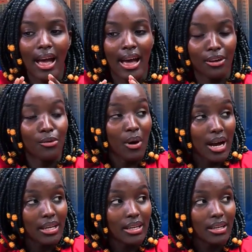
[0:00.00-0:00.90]

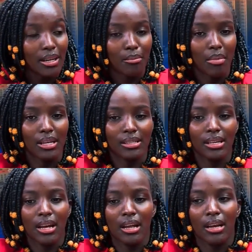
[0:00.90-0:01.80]
hardworking. But
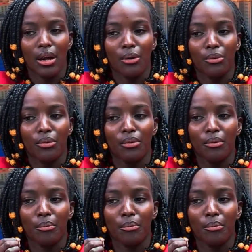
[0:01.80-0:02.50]
now,